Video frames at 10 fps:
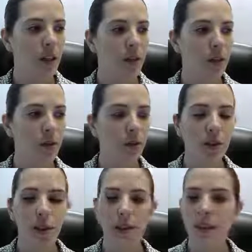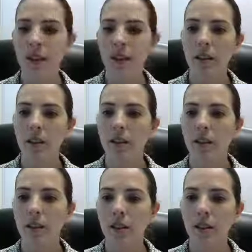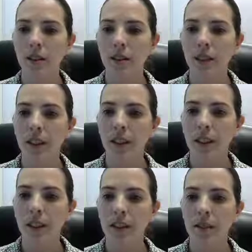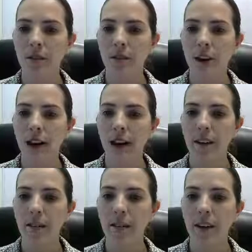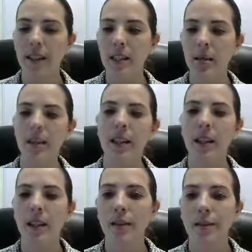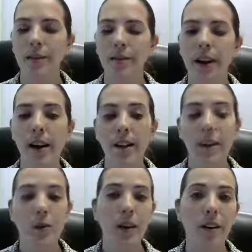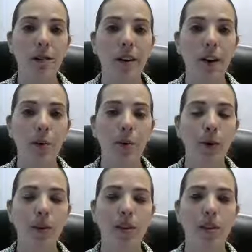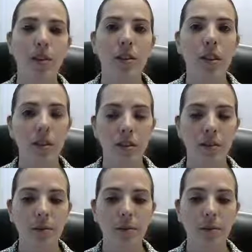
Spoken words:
So if you can see the cursor here next to 5, that's the beginning of the file. That's where our file pointer starts.